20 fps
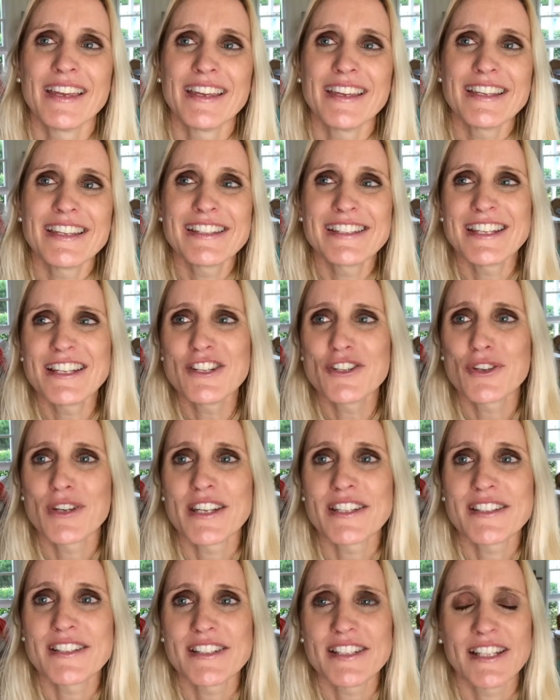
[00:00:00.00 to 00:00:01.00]
It's
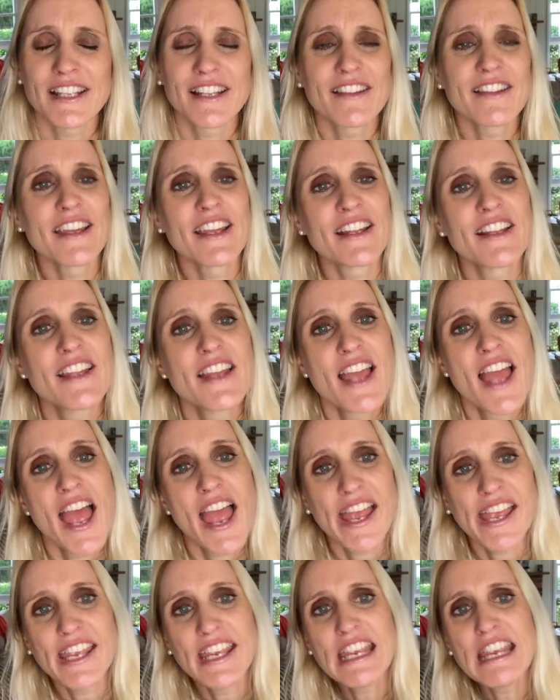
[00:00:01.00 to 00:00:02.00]
interesting that
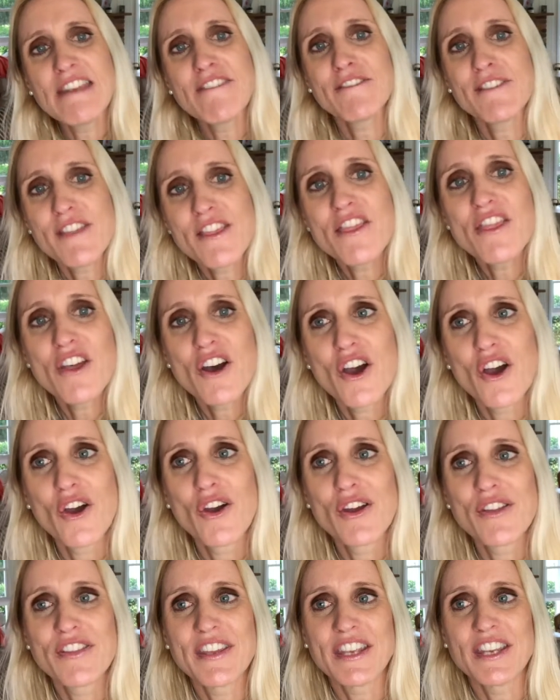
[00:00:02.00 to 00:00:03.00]
even
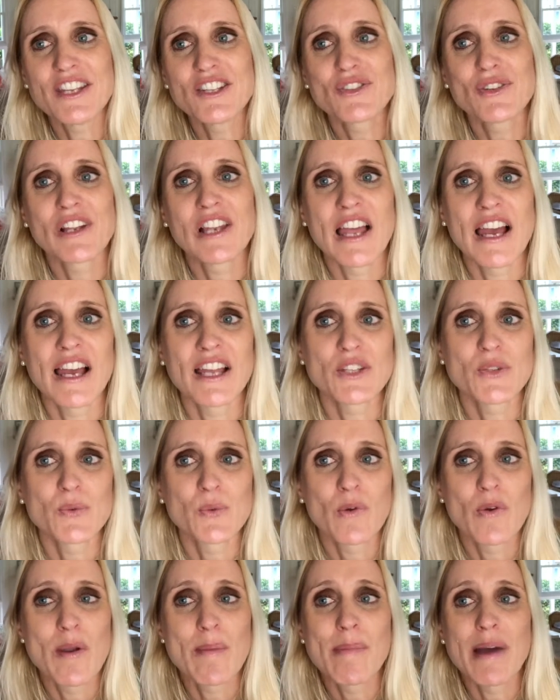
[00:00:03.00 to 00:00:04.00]
though the Israelites
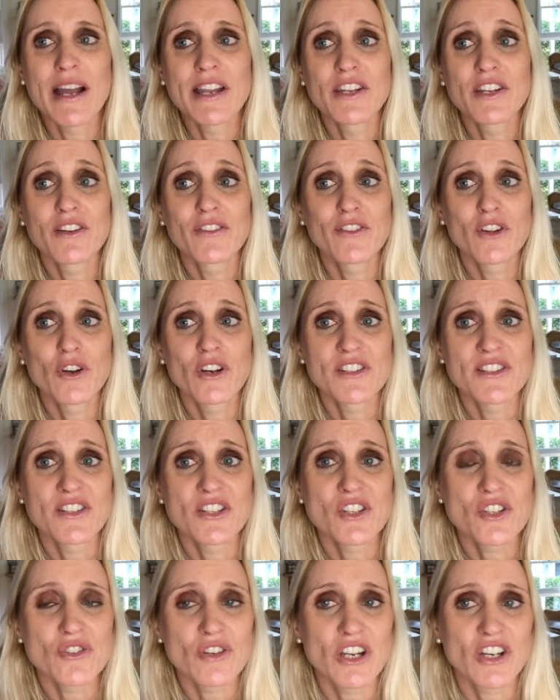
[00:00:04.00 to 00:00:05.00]
were reminded of God's
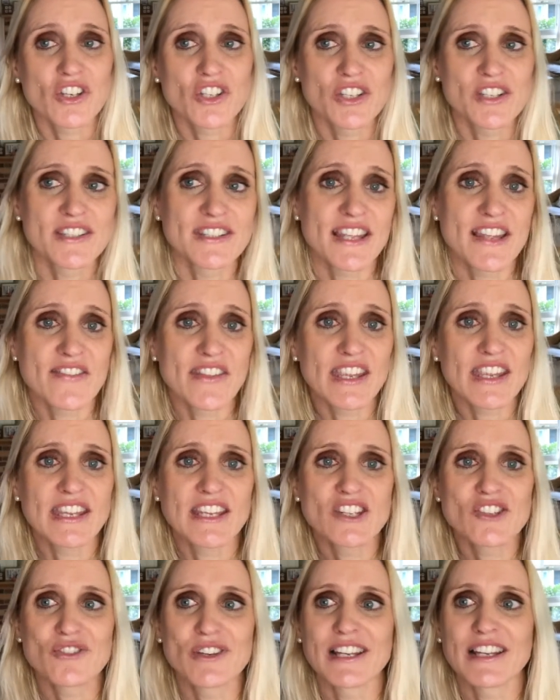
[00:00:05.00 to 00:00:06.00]
instructions and their
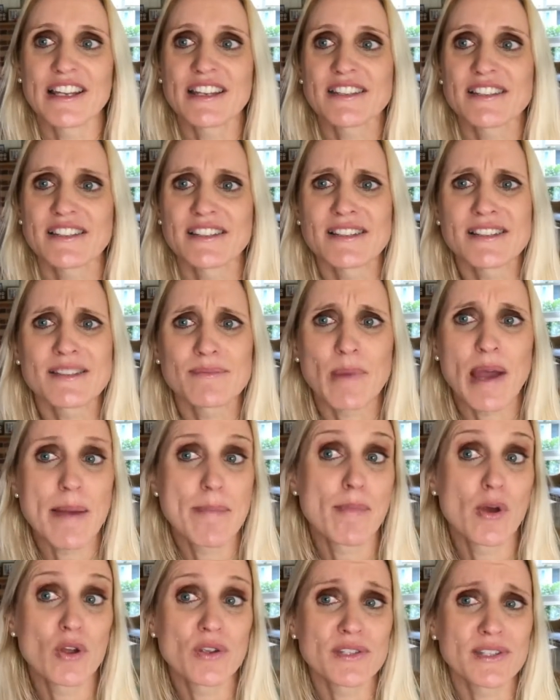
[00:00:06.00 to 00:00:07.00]
history lessons by
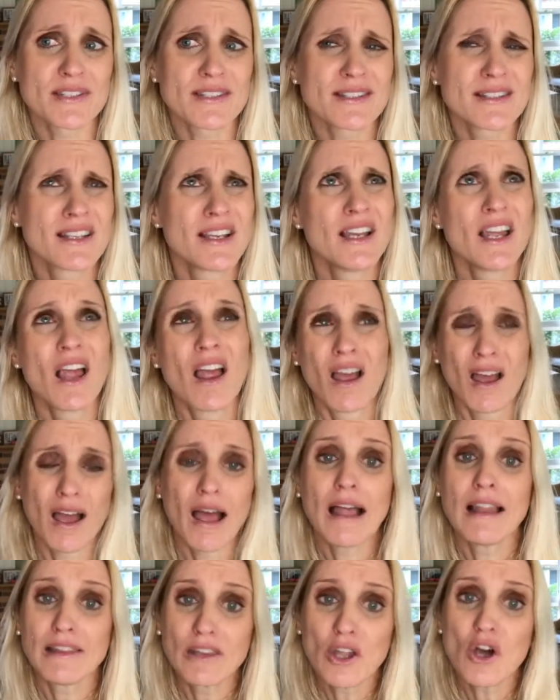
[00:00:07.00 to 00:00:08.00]
Moses
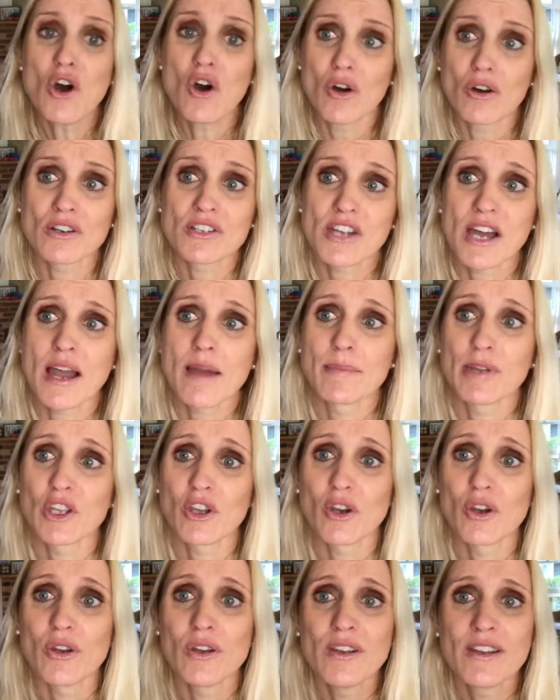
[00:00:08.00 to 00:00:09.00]
a long time
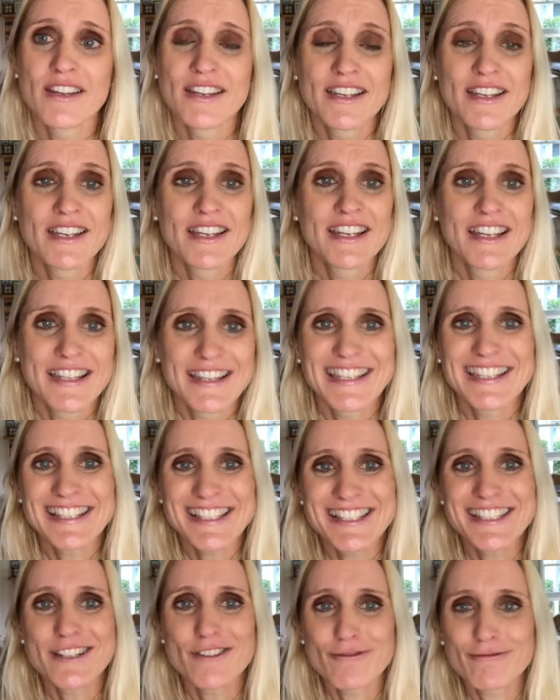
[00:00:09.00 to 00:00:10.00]
ago, they're
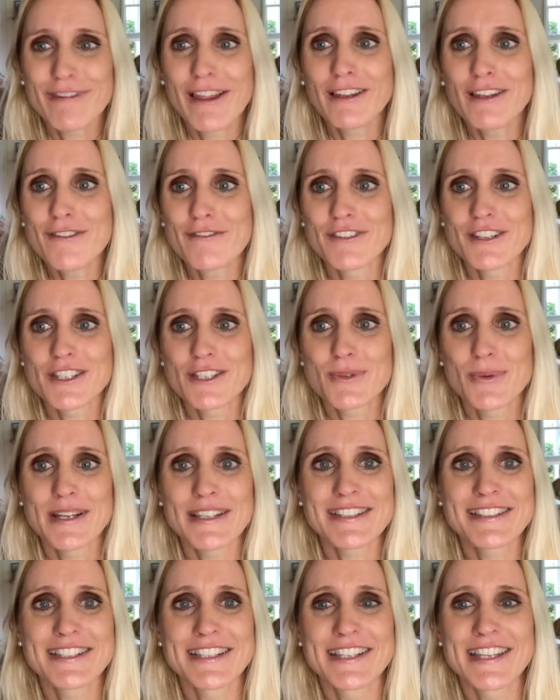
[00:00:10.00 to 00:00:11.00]
still relevant to
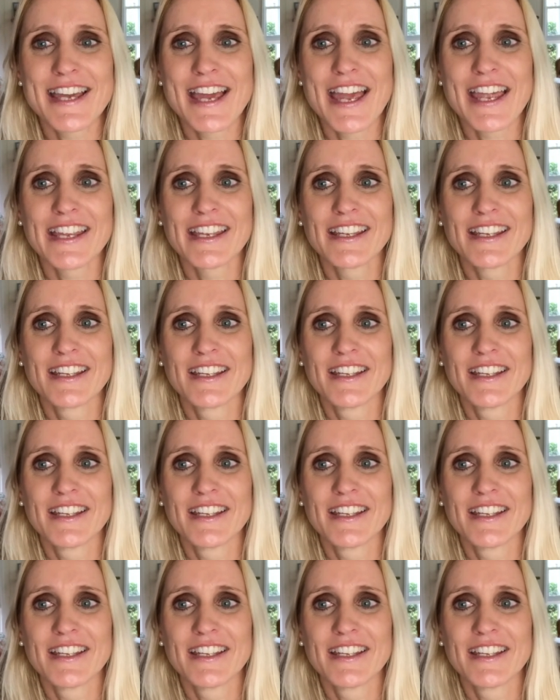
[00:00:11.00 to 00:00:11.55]
us today.